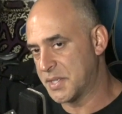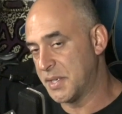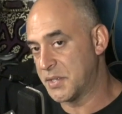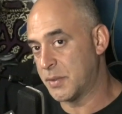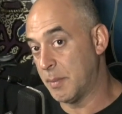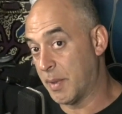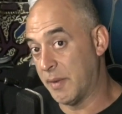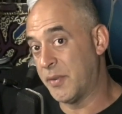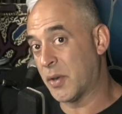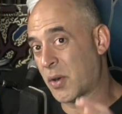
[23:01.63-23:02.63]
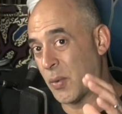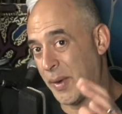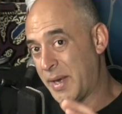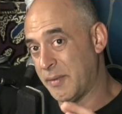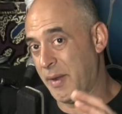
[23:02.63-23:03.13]
in this industry, but if you're
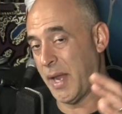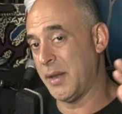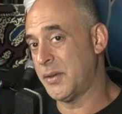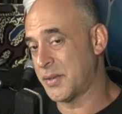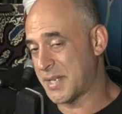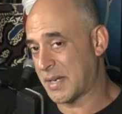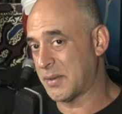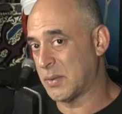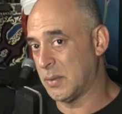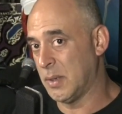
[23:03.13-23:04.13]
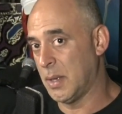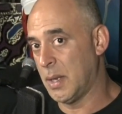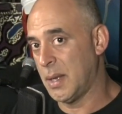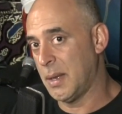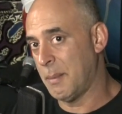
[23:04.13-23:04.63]
creative and you're technical,
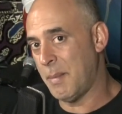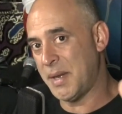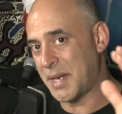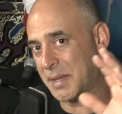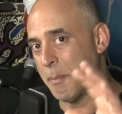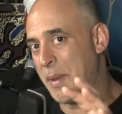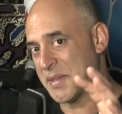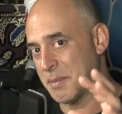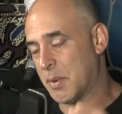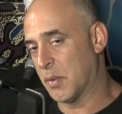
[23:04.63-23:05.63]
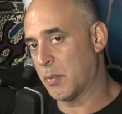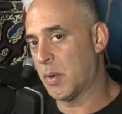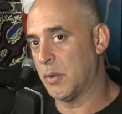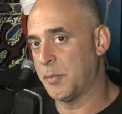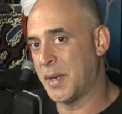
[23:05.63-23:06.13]
man, you got the best of both
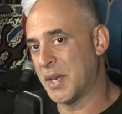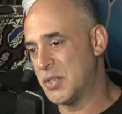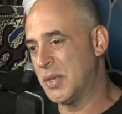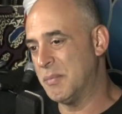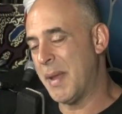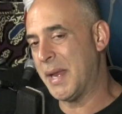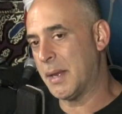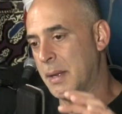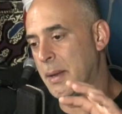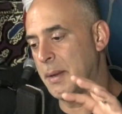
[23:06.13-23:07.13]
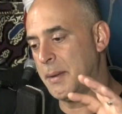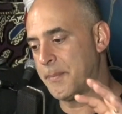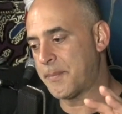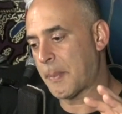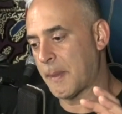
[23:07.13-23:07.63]
worlds, because you can make
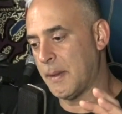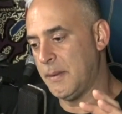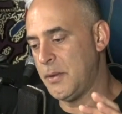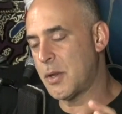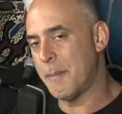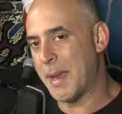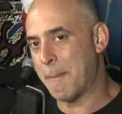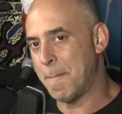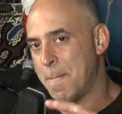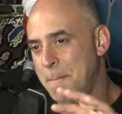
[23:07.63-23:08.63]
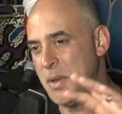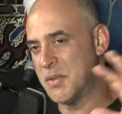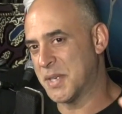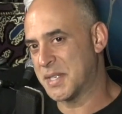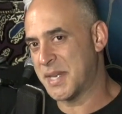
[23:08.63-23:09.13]

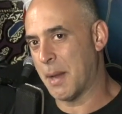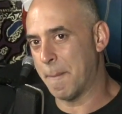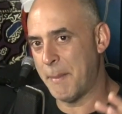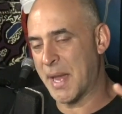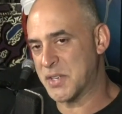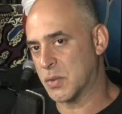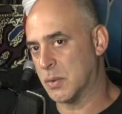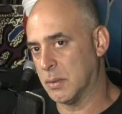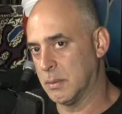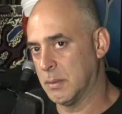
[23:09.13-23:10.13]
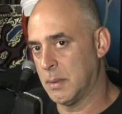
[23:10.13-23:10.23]
music sound magical.